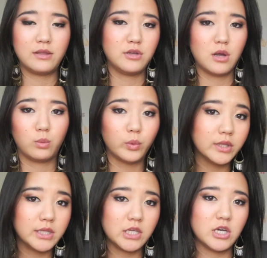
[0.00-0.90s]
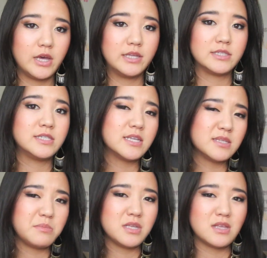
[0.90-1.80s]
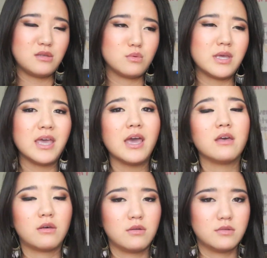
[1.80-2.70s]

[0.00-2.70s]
you know, really good doesn't mean that you can't go